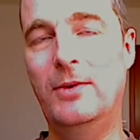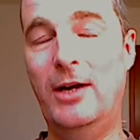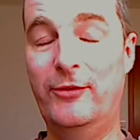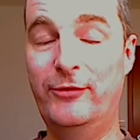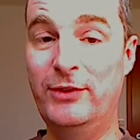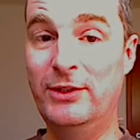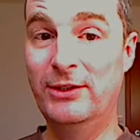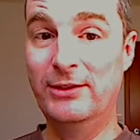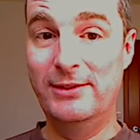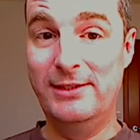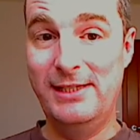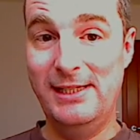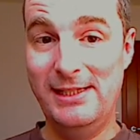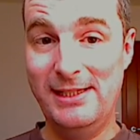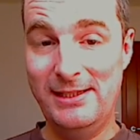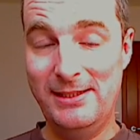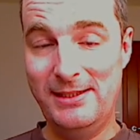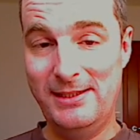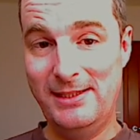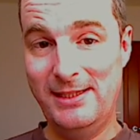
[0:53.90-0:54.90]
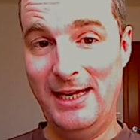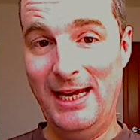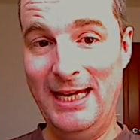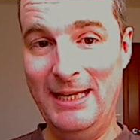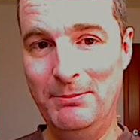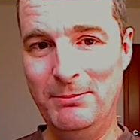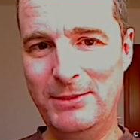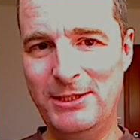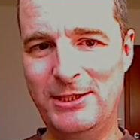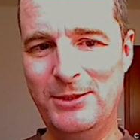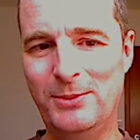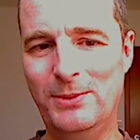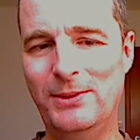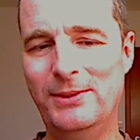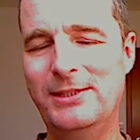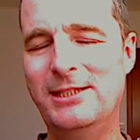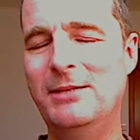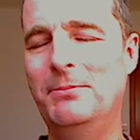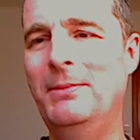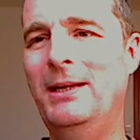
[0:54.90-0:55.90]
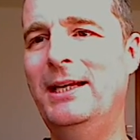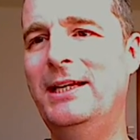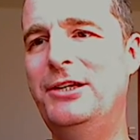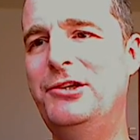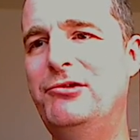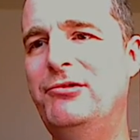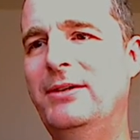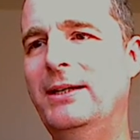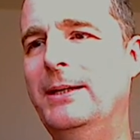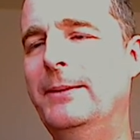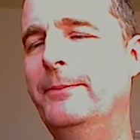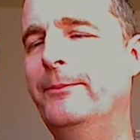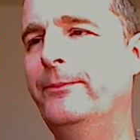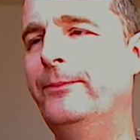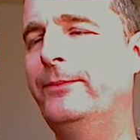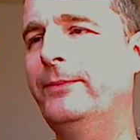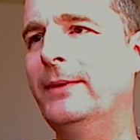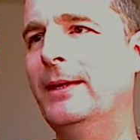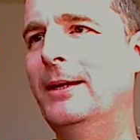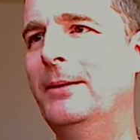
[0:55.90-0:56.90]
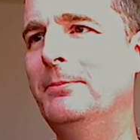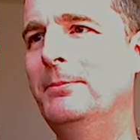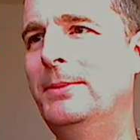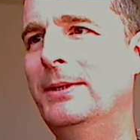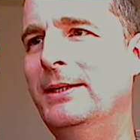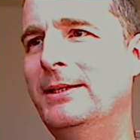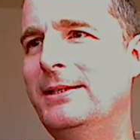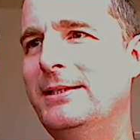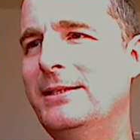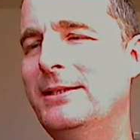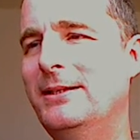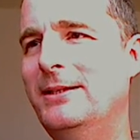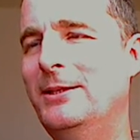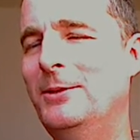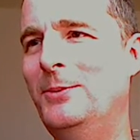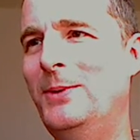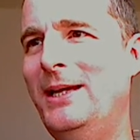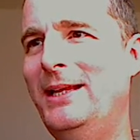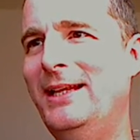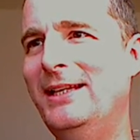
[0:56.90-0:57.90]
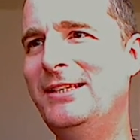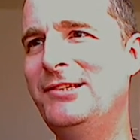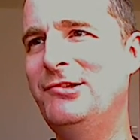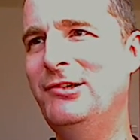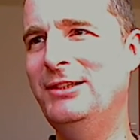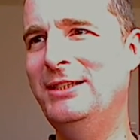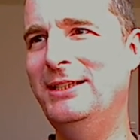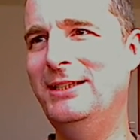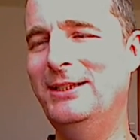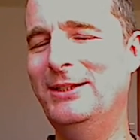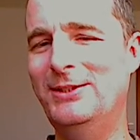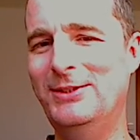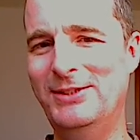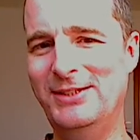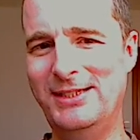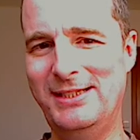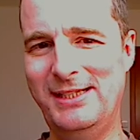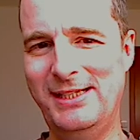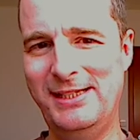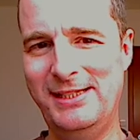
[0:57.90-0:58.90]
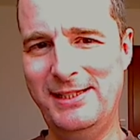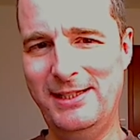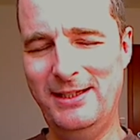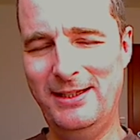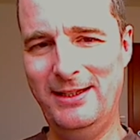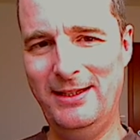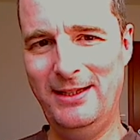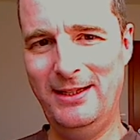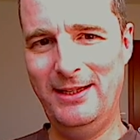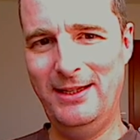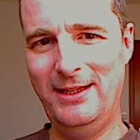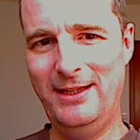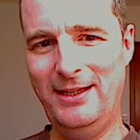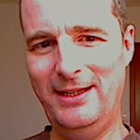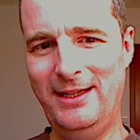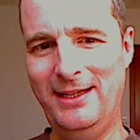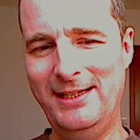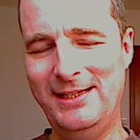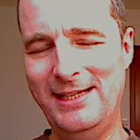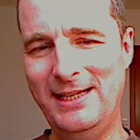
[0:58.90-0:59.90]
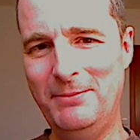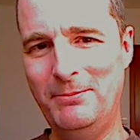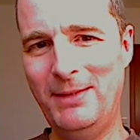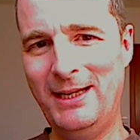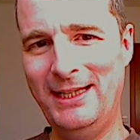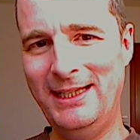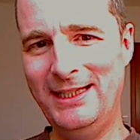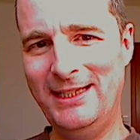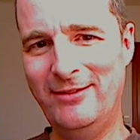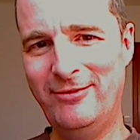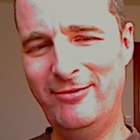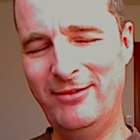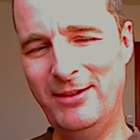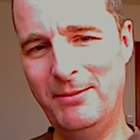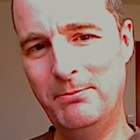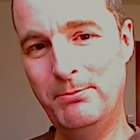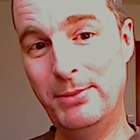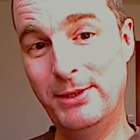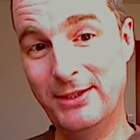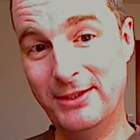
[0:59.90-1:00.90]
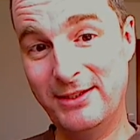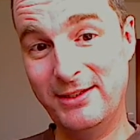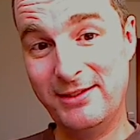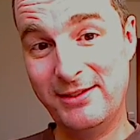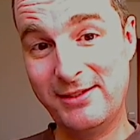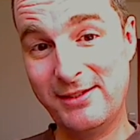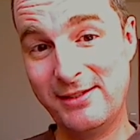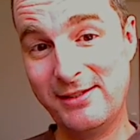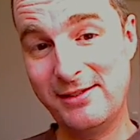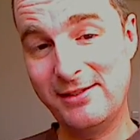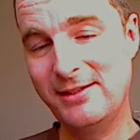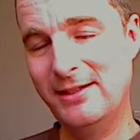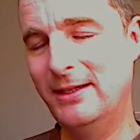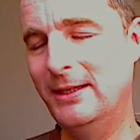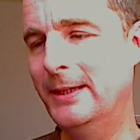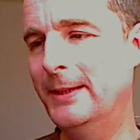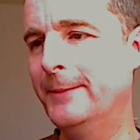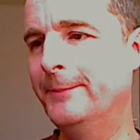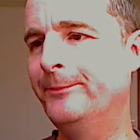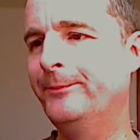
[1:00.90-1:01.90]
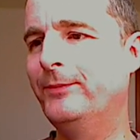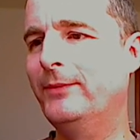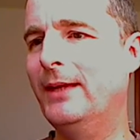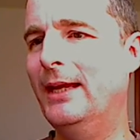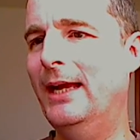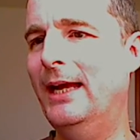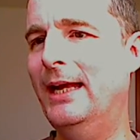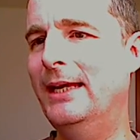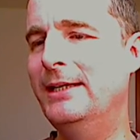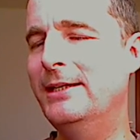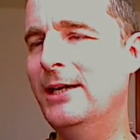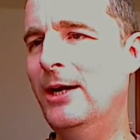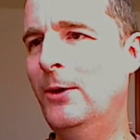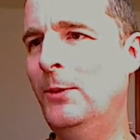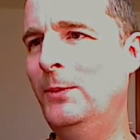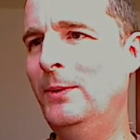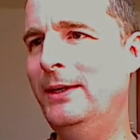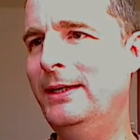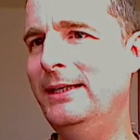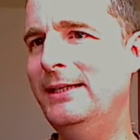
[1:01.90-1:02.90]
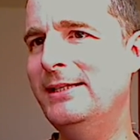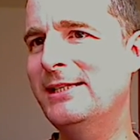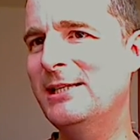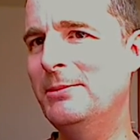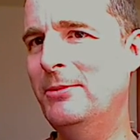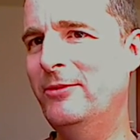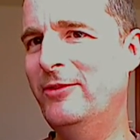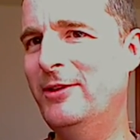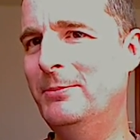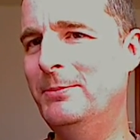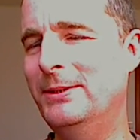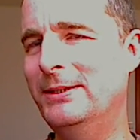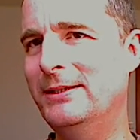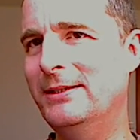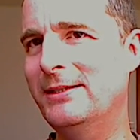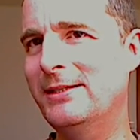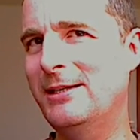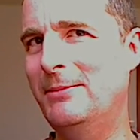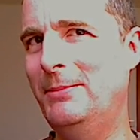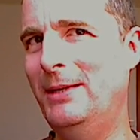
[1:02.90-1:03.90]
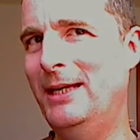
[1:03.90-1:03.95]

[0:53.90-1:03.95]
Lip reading: of course, is aimed towards the military. But the way they structured the course is it's in many different books, and only some of the books are